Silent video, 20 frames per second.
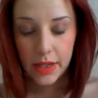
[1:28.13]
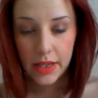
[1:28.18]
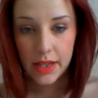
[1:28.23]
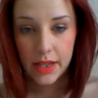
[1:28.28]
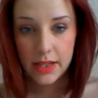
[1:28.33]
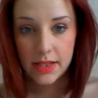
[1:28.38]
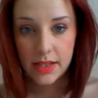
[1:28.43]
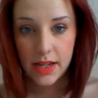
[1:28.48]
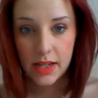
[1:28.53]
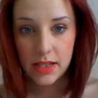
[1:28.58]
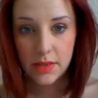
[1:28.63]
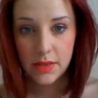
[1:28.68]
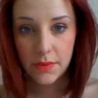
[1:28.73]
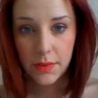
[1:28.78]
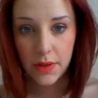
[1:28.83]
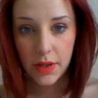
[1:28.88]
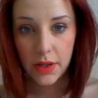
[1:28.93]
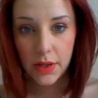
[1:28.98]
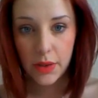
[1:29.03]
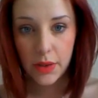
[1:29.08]
That stands
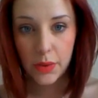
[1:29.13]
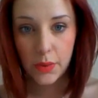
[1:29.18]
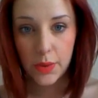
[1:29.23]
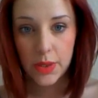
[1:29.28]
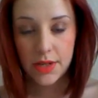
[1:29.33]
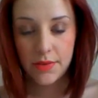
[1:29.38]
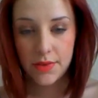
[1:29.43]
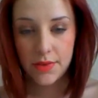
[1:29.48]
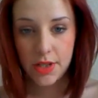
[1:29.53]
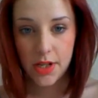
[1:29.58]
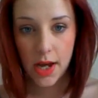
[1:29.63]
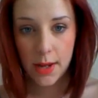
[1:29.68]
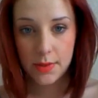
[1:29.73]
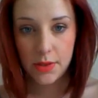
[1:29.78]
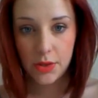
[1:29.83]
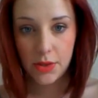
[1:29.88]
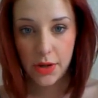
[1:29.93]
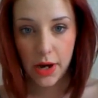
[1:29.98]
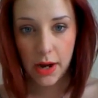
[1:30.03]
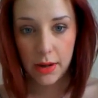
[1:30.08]
for 3 different
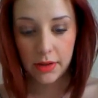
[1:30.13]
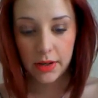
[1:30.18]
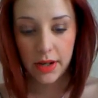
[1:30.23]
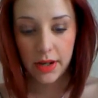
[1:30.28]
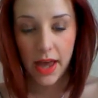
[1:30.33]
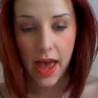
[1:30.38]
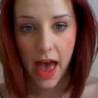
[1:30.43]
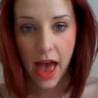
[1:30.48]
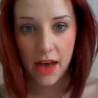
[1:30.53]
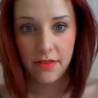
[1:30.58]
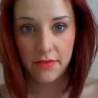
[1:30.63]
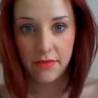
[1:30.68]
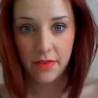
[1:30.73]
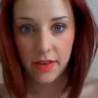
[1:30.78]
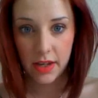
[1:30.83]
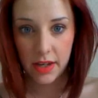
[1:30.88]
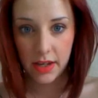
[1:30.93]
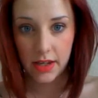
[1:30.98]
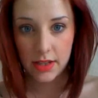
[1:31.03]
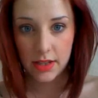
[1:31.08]
types of drug, F,
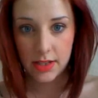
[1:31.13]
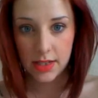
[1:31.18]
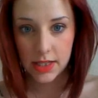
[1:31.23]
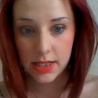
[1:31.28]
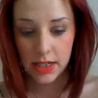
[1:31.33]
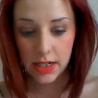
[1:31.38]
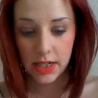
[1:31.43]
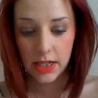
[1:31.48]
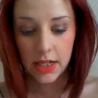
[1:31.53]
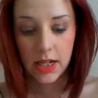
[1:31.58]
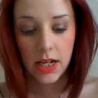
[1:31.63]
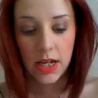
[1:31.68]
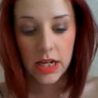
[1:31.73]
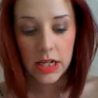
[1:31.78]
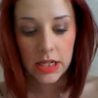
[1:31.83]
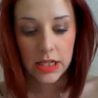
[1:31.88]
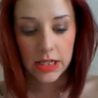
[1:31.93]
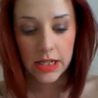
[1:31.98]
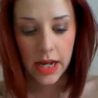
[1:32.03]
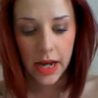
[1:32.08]
E and C.
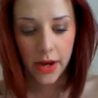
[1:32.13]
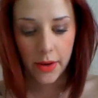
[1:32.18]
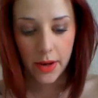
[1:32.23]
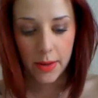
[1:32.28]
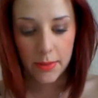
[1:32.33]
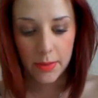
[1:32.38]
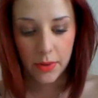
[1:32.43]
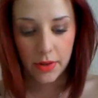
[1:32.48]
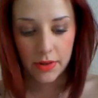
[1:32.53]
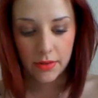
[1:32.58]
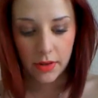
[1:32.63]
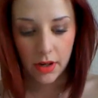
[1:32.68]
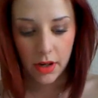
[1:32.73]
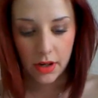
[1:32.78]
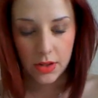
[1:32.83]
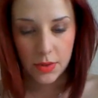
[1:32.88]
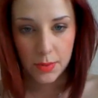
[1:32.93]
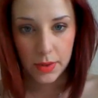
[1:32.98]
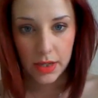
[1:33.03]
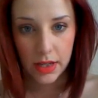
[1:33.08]
Now I'm not even
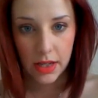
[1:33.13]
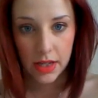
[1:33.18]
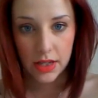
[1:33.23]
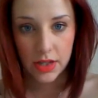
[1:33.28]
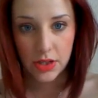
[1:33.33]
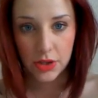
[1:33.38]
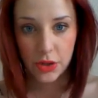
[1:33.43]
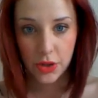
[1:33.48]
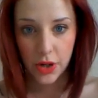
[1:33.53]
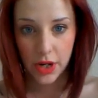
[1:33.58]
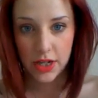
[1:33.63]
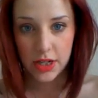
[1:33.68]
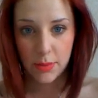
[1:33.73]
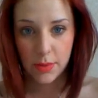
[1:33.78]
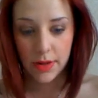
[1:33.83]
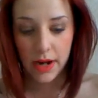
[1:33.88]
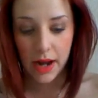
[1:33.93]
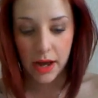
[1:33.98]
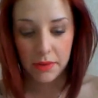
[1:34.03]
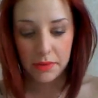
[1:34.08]
going to begin to try
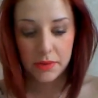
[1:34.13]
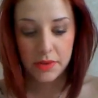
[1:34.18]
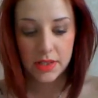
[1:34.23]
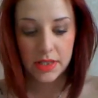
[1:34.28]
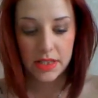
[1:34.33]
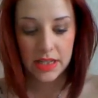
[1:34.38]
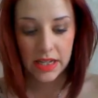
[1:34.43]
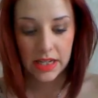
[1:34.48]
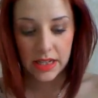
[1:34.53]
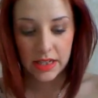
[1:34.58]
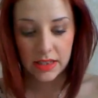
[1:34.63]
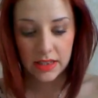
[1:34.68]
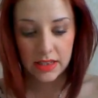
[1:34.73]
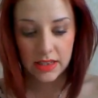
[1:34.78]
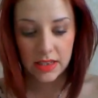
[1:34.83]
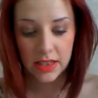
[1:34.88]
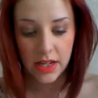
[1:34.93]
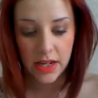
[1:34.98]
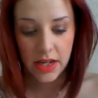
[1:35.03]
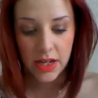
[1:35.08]
to pronounce
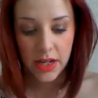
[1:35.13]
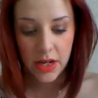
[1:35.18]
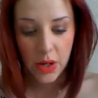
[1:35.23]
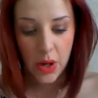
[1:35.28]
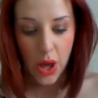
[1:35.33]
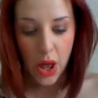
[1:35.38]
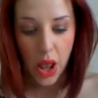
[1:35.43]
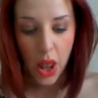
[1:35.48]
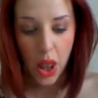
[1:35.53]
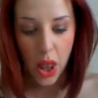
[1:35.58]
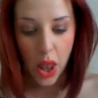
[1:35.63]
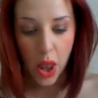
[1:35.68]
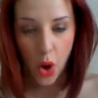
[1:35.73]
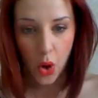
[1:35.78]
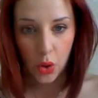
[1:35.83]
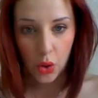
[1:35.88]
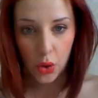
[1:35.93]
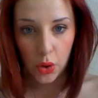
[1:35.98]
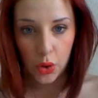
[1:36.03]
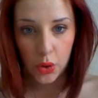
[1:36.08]
these
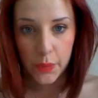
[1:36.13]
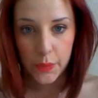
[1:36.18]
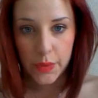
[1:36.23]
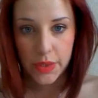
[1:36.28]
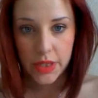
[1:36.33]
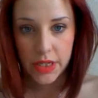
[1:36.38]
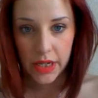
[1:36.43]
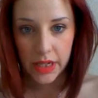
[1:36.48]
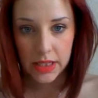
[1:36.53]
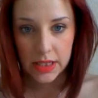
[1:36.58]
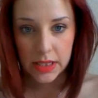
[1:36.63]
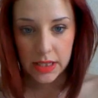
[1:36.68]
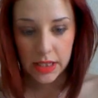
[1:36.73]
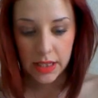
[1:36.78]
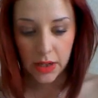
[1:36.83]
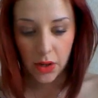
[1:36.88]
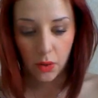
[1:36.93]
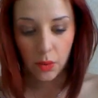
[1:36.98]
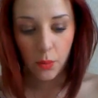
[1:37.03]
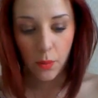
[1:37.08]
long,
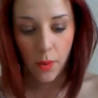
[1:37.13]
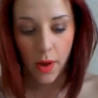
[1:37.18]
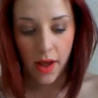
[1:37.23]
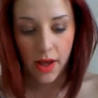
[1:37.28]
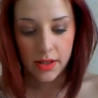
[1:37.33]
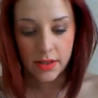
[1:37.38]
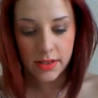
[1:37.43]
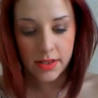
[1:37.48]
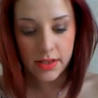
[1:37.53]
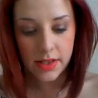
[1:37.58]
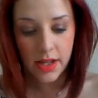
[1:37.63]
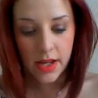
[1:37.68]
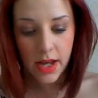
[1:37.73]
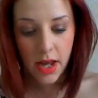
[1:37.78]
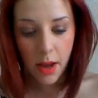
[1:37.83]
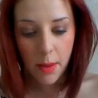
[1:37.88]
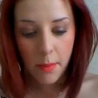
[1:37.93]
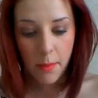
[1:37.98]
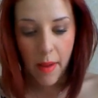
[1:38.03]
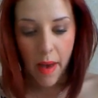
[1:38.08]
ridiculously long words,
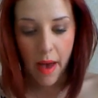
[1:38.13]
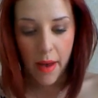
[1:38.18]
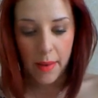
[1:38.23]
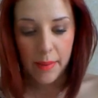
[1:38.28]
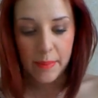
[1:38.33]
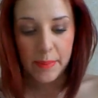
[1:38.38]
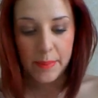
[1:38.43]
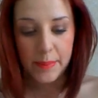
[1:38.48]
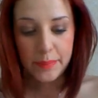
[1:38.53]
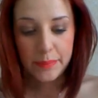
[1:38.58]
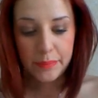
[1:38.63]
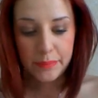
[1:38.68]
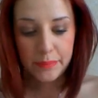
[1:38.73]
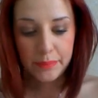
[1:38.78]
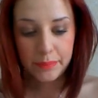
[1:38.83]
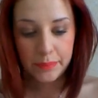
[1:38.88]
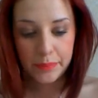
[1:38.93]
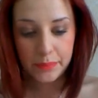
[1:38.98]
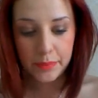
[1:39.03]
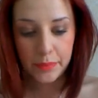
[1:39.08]
but
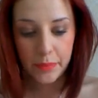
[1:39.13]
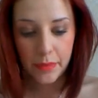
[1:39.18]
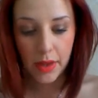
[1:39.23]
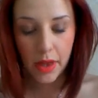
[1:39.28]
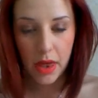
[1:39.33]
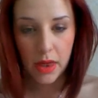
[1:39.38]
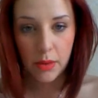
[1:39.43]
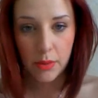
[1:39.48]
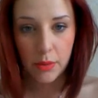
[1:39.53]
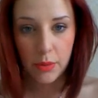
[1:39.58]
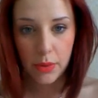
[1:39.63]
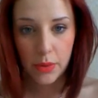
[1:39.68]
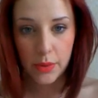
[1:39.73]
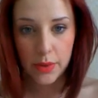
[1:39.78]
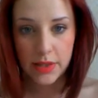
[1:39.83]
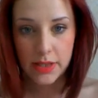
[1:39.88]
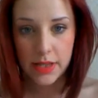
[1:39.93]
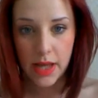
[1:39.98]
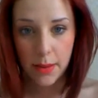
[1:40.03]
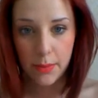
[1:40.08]
there were
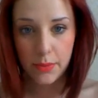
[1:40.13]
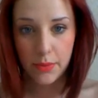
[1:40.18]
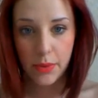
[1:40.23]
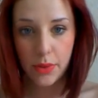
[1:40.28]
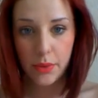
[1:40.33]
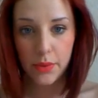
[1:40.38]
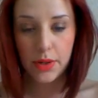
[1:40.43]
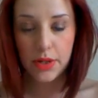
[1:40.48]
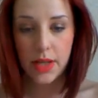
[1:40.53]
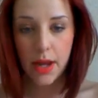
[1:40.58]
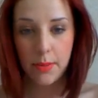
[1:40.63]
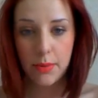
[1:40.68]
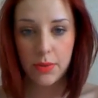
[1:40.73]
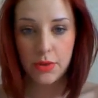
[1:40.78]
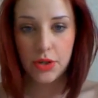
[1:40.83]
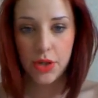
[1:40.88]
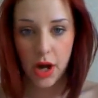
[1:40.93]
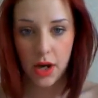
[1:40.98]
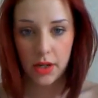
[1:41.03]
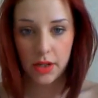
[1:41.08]
3
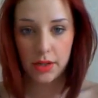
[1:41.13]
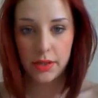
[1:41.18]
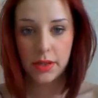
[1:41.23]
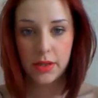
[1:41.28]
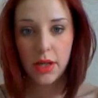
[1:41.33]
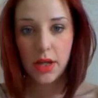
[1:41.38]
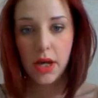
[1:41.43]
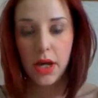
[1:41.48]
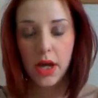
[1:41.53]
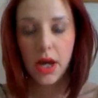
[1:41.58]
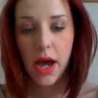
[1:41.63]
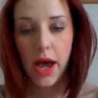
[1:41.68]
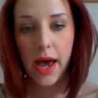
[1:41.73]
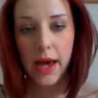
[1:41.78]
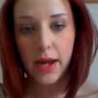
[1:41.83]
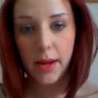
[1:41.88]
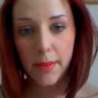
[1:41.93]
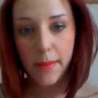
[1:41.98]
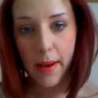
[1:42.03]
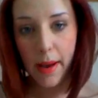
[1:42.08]
separate drugs. I
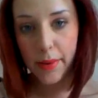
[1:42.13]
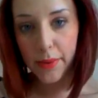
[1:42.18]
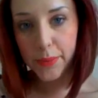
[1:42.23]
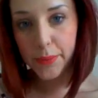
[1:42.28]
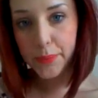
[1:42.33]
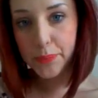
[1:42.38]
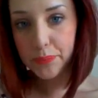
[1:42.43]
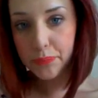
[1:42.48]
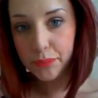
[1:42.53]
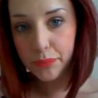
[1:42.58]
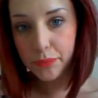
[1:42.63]
had about